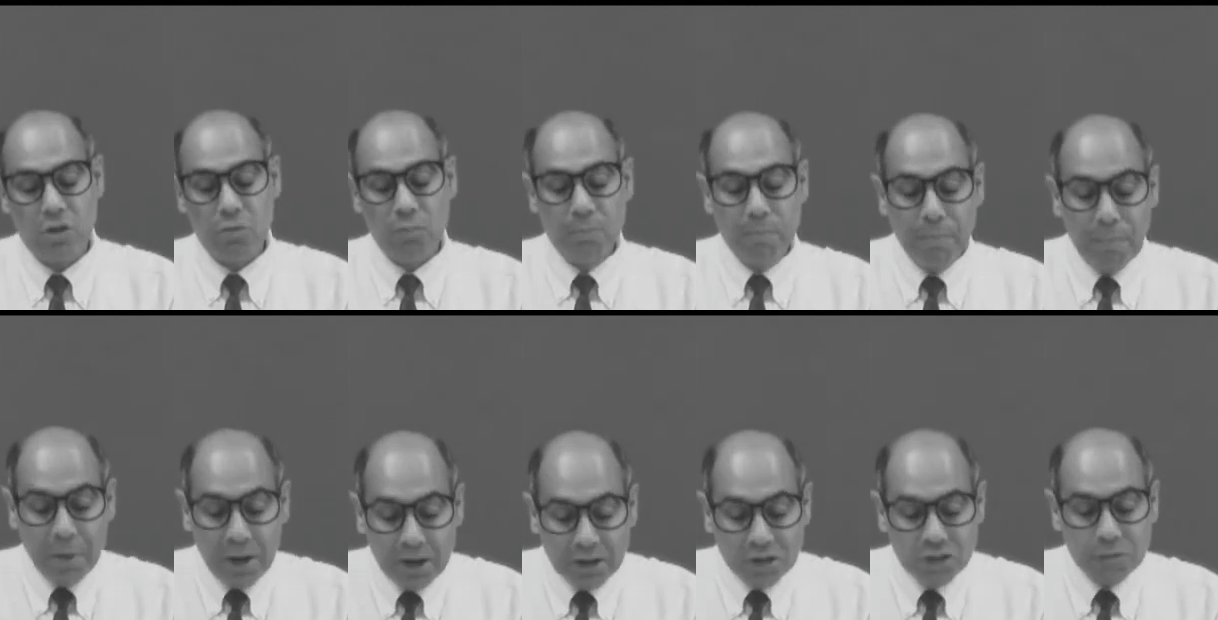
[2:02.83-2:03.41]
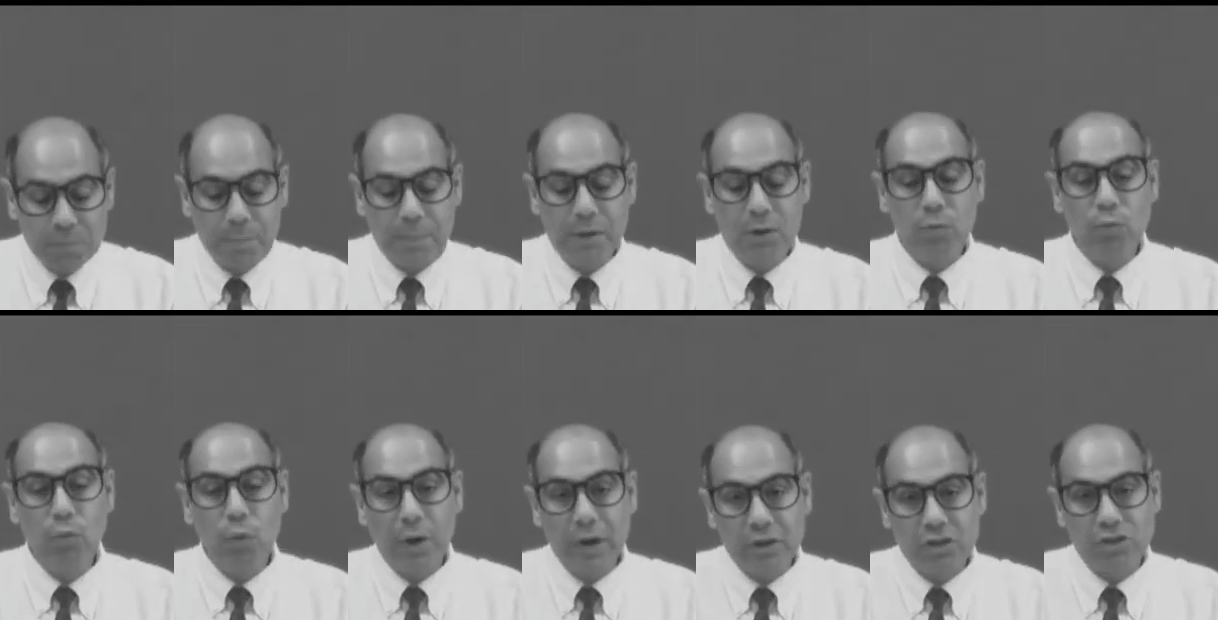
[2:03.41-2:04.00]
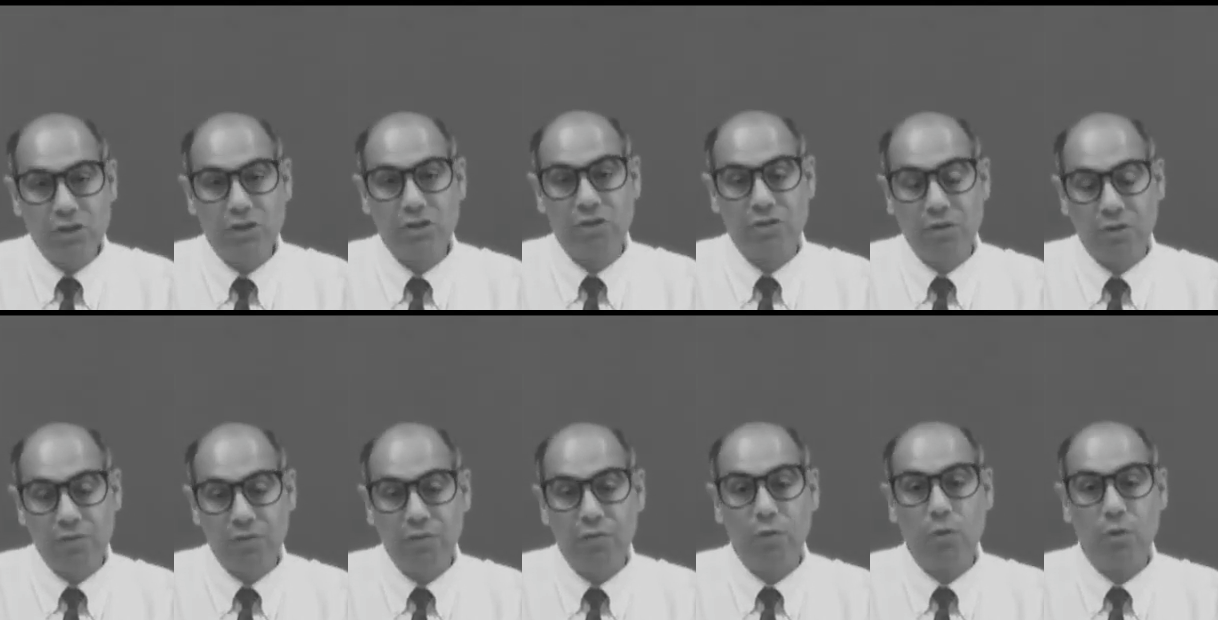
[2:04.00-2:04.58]
you must be
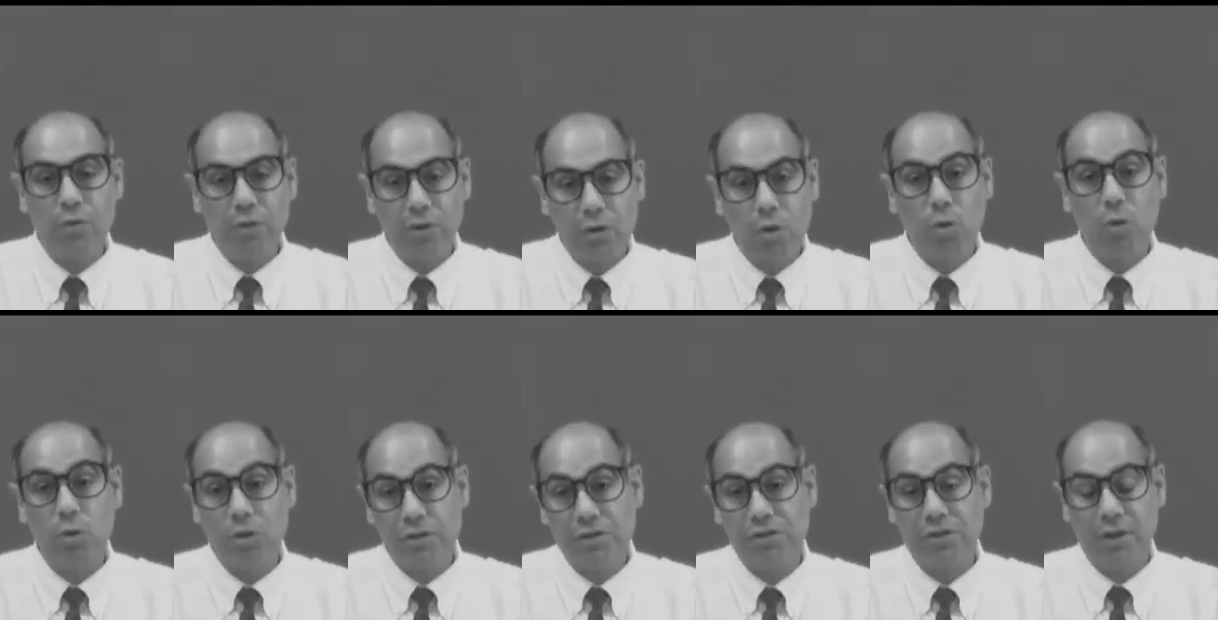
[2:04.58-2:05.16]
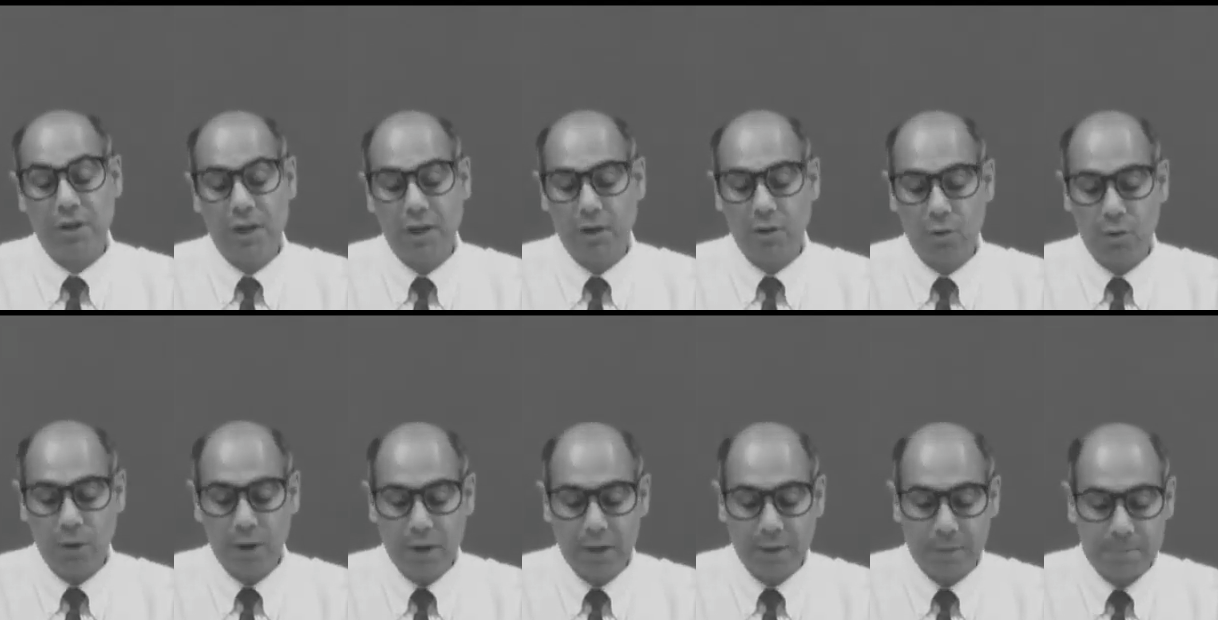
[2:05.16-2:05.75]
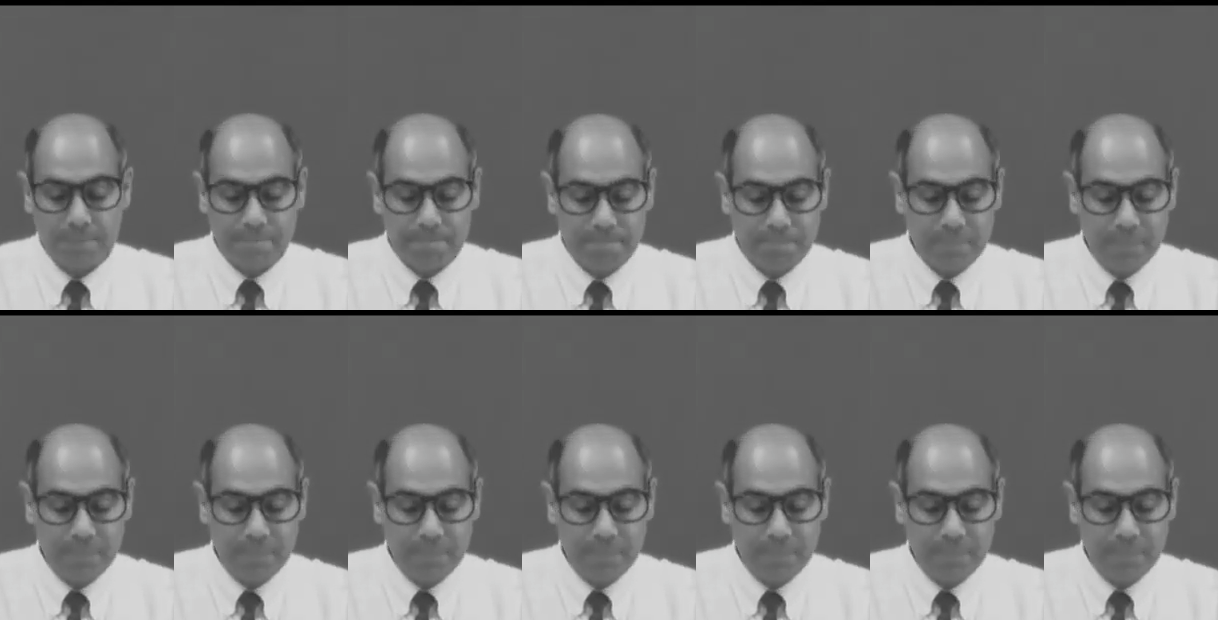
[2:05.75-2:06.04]
registered for the course to get credit.